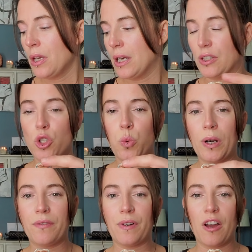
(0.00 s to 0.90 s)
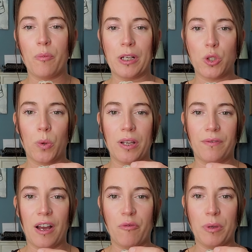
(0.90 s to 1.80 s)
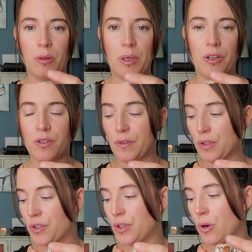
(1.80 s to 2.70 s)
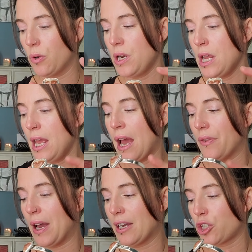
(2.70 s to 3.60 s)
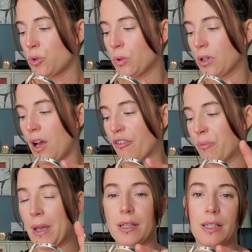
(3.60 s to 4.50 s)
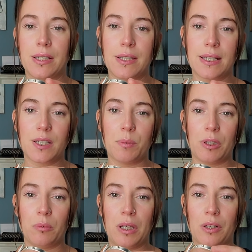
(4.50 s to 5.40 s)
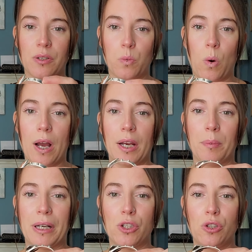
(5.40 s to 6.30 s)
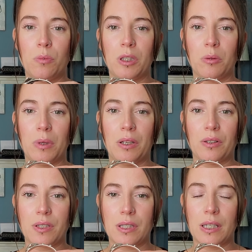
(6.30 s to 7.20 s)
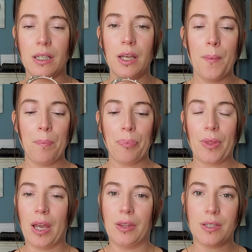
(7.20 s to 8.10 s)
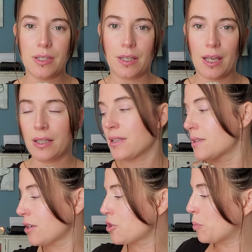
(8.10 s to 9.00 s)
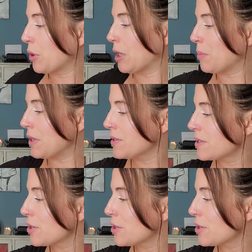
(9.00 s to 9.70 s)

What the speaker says: It's 25 by 25 millimeters for the stone, and the actual cuff band is 6 millimeters wide by 2 millimeters thick. And this is, again, such a pretty piece.